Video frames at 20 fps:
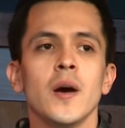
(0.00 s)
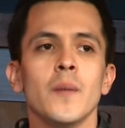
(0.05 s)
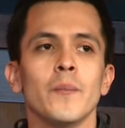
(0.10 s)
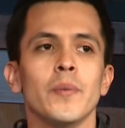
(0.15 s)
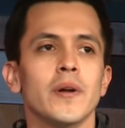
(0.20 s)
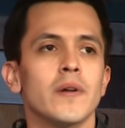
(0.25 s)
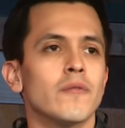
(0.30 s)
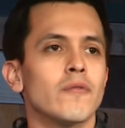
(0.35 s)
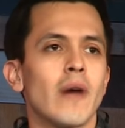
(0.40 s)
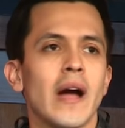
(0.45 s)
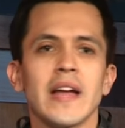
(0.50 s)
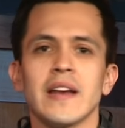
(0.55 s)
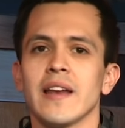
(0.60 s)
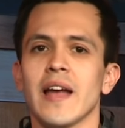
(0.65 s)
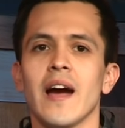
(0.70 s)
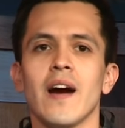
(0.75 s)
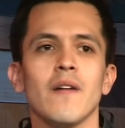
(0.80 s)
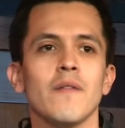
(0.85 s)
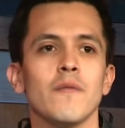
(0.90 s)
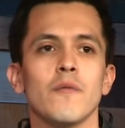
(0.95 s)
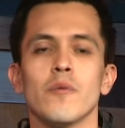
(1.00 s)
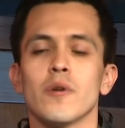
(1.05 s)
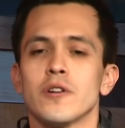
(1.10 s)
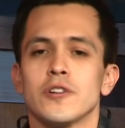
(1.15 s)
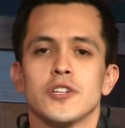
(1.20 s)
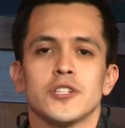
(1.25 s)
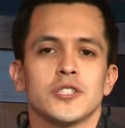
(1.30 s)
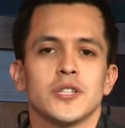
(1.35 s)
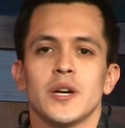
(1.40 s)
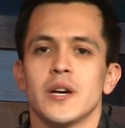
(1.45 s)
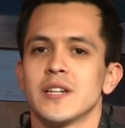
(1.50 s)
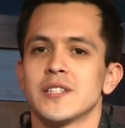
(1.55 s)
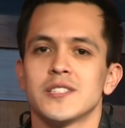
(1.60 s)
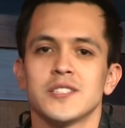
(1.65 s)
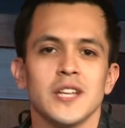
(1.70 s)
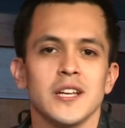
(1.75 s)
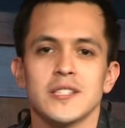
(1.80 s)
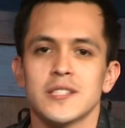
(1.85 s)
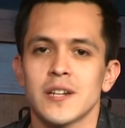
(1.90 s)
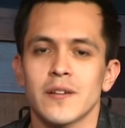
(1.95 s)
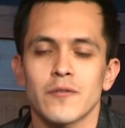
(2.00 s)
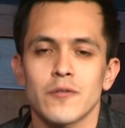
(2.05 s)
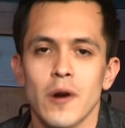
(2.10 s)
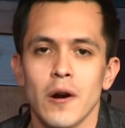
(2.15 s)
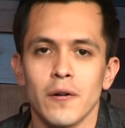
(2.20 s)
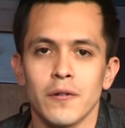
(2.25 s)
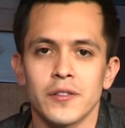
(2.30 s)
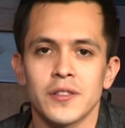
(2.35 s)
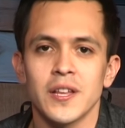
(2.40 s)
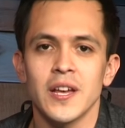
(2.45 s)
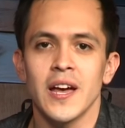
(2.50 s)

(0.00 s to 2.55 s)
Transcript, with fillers: But right now, we're just in a season of growth.